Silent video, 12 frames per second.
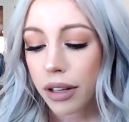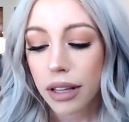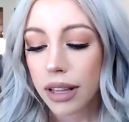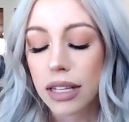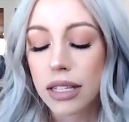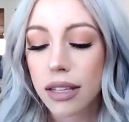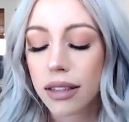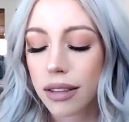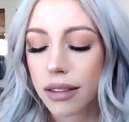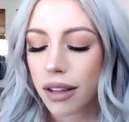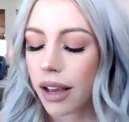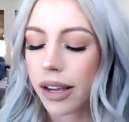that's,
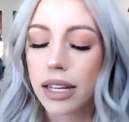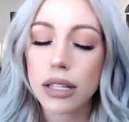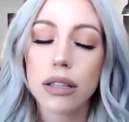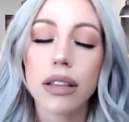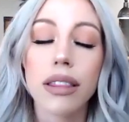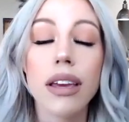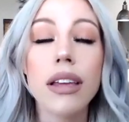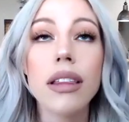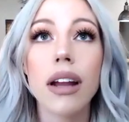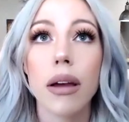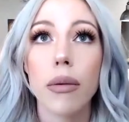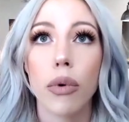I guess the thing
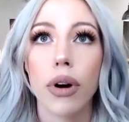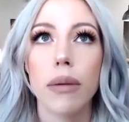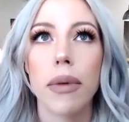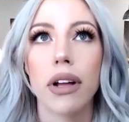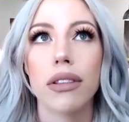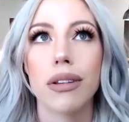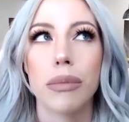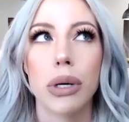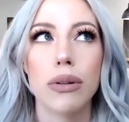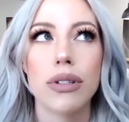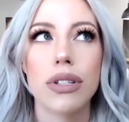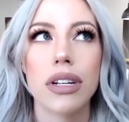that I worry about the
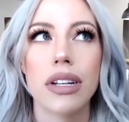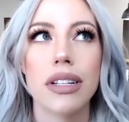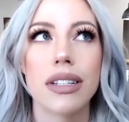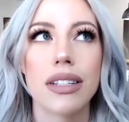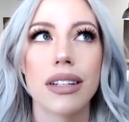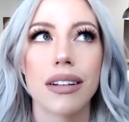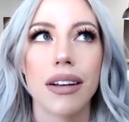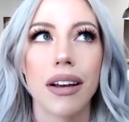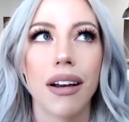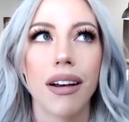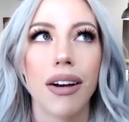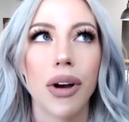most is
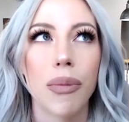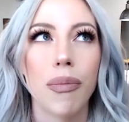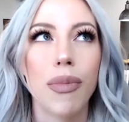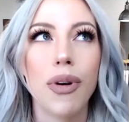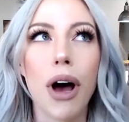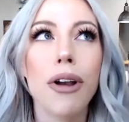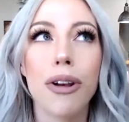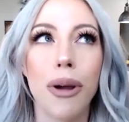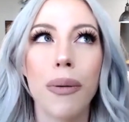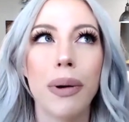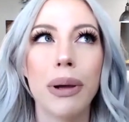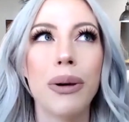not
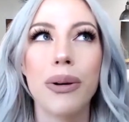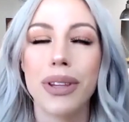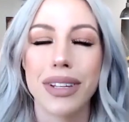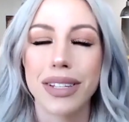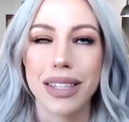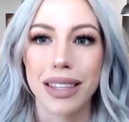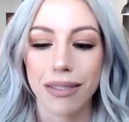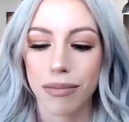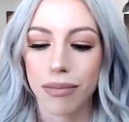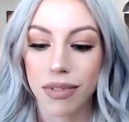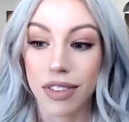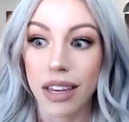knowing who this
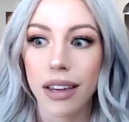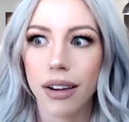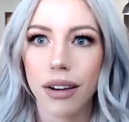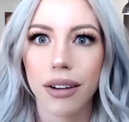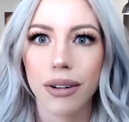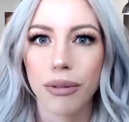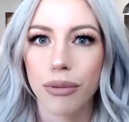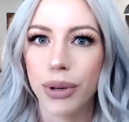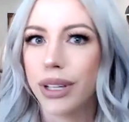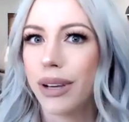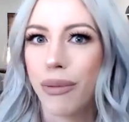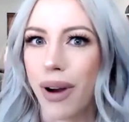thing
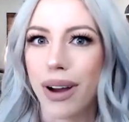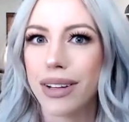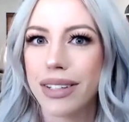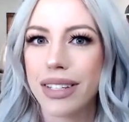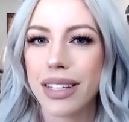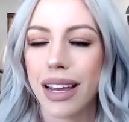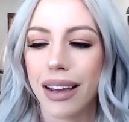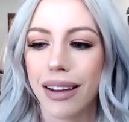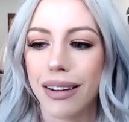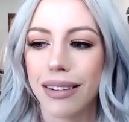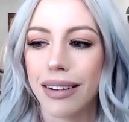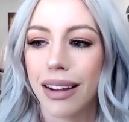really was.
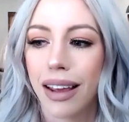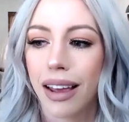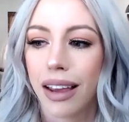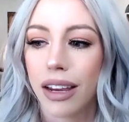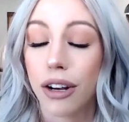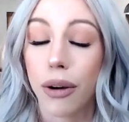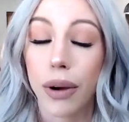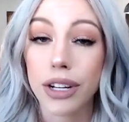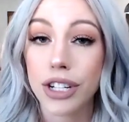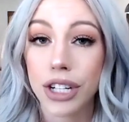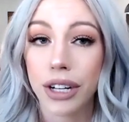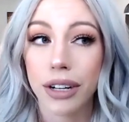And, you know, I
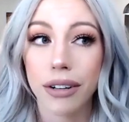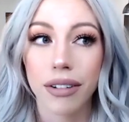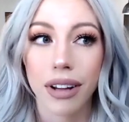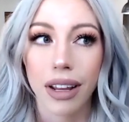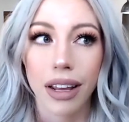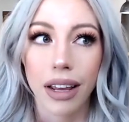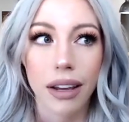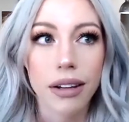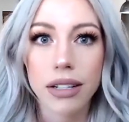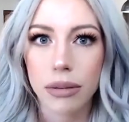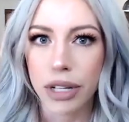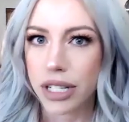shared
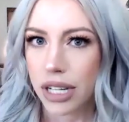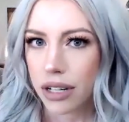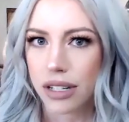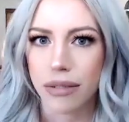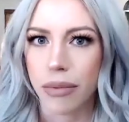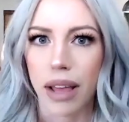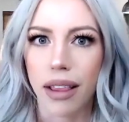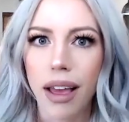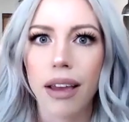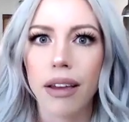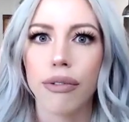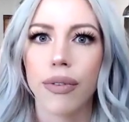intimate details of my
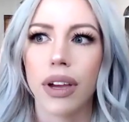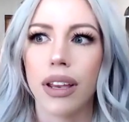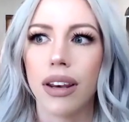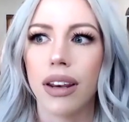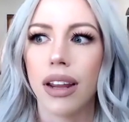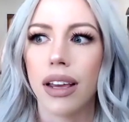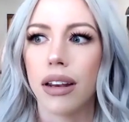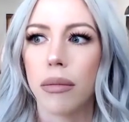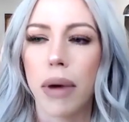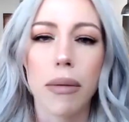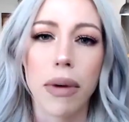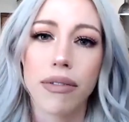life and, right. and
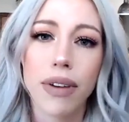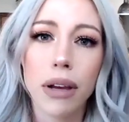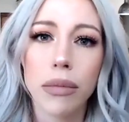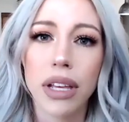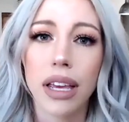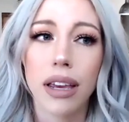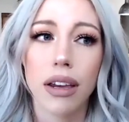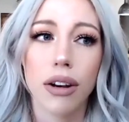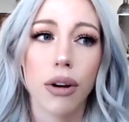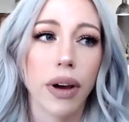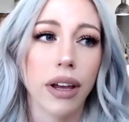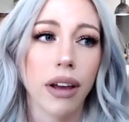about my family. You
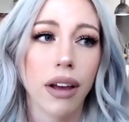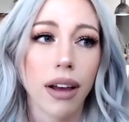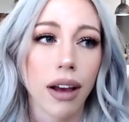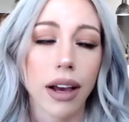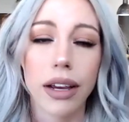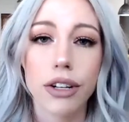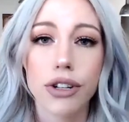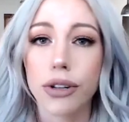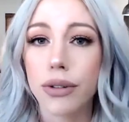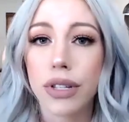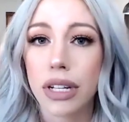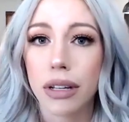know, I
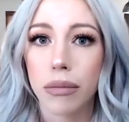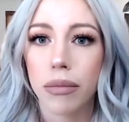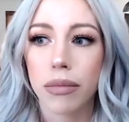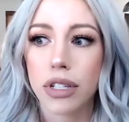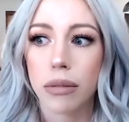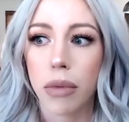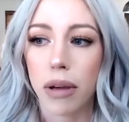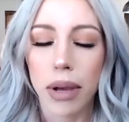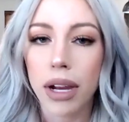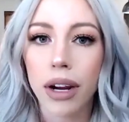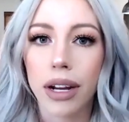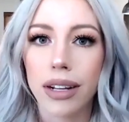introduced him to my
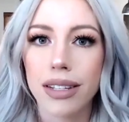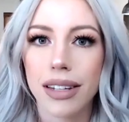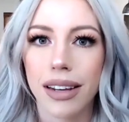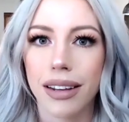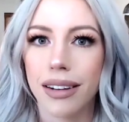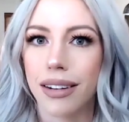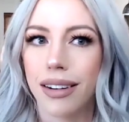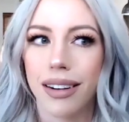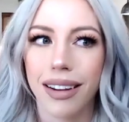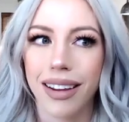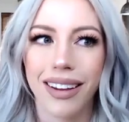parents, and